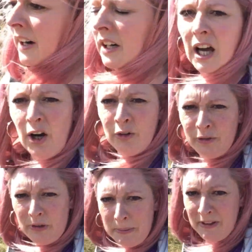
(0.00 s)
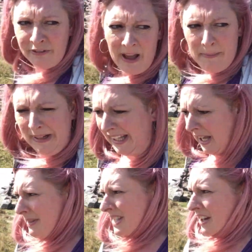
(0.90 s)
and a whole flipping family
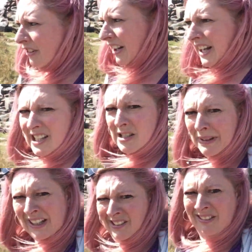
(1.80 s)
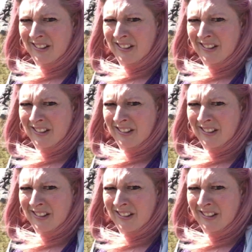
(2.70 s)
came and sat right next to me.